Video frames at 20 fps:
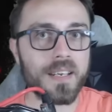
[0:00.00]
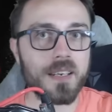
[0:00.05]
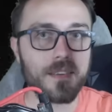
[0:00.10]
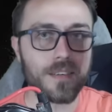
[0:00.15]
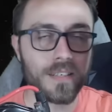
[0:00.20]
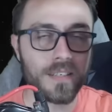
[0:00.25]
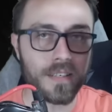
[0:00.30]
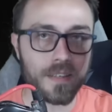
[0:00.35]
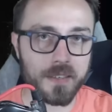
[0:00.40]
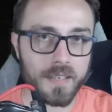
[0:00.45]
it's
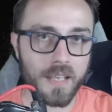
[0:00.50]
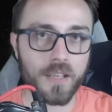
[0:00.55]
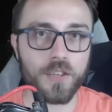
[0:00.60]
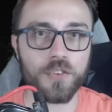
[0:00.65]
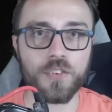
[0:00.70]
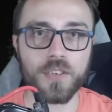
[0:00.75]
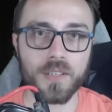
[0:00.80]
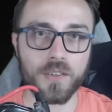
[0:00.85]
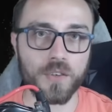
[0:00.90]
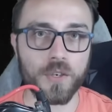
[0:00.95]
an
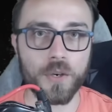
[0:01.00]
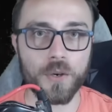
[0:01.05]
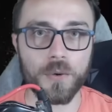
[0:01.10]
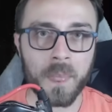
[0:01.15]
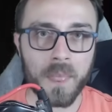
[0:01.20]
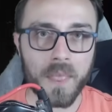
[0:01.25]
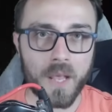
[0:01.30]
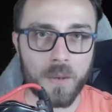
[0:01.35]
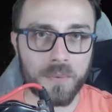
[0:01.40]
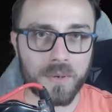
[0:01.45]
intelligence node.
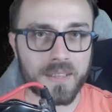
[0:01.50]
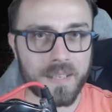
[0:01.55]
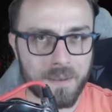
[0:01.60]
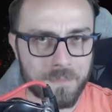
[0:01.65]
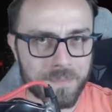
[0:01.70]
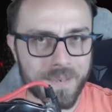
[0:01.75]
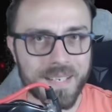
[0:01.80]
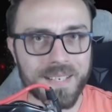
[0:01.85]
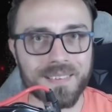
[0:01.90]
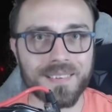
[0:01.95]
And what that
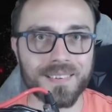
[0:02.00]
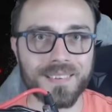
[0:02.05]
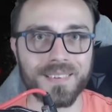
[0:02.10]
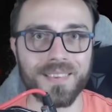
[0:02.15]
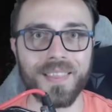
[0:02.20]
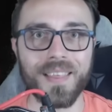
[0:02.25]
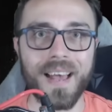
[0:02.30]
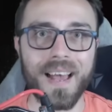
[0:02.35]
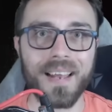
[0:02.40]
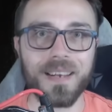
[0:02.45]
means is
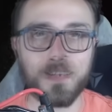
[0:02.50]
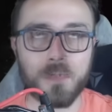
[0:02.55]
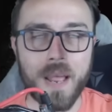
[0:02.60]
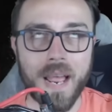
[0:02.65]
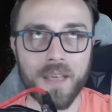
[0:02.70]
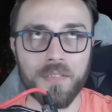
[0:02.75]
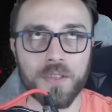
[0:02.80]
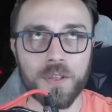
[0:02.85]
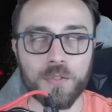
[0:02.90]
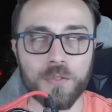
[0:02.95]
that
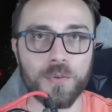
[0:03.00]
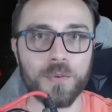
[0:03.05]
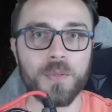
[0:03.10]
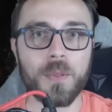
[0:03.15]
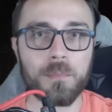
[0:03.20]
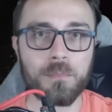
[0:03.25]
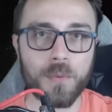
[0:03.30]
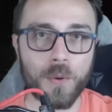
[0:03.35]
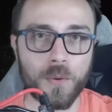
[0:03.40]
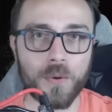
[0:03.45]
pathing through the
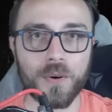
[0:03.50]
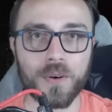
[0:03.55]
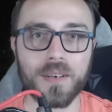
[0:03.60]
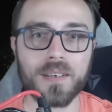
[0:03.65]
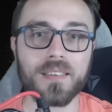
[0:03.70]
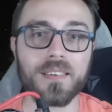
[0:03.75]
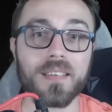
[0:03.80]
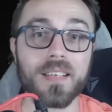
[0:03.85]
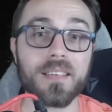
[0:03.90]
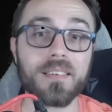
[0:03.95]

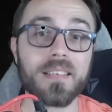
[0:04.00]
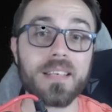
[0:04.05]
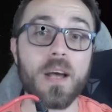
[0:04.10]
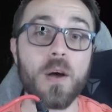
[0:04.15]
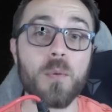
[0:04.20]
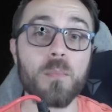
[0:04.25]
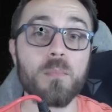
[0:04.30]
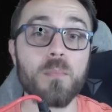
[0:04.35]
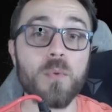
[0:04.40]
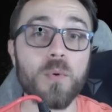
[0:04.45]
boards is now
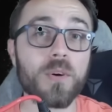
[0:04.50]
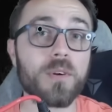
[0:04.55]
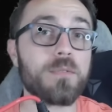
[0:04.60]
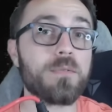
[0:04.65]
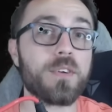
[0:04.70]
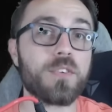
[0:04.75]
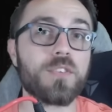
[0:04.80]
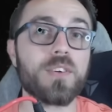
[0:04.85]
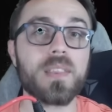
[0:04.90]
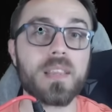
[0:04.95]
more
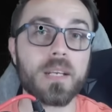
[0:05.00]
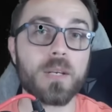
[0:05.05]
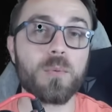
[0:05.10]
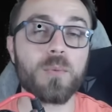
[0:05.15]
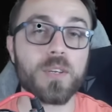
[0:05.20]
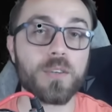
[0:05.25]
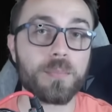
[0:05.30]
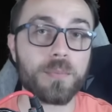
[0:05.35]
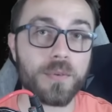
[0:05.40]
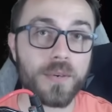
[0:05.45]
efficient than it
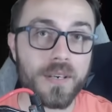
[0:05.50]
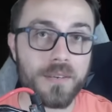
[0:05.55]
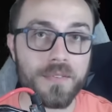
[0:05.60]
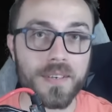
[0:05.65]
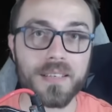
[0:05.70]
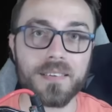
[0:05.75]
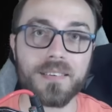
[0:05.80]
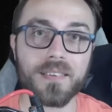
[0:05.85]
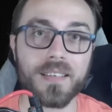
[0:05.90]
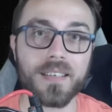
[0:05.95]
was
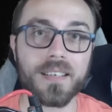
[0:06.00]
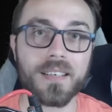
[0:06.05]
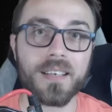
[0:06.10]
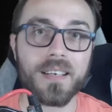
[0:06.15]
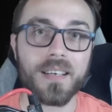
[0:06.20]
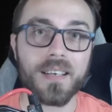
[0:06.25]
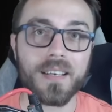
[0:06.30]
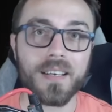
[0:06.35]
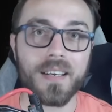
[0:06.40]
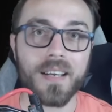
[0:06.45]
previously,
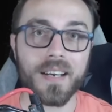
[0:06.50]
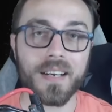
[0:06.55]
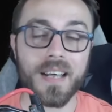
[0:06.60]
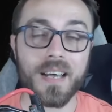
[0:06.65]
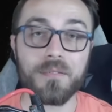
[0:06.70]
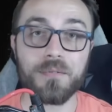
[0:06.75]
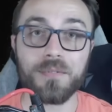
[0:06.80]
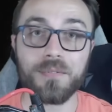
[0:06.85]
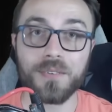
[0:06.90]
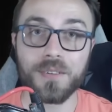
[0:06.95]
and
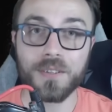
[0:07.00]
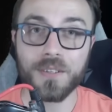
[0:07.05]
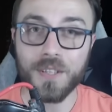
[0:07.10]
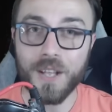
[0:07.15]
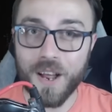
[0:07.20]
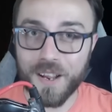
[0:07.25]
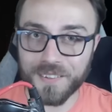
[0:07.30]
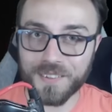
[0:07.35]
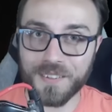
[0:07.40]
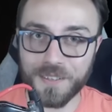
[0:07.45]
I've
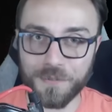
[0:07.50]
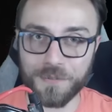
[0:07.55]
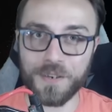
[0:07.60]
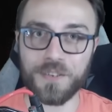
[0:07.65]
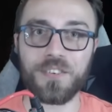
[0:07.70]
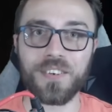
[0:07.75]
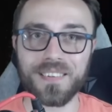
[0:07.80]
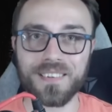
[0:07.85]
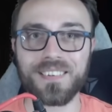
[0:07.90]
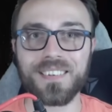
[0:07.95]
lost
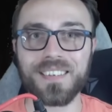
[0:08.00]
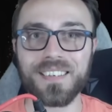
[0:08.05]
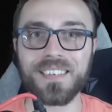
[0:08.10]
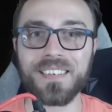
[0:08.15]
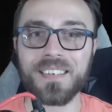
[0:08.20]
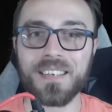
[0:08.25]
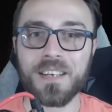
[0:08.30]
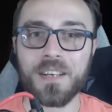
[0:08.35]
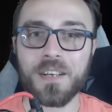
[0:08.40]
efficiency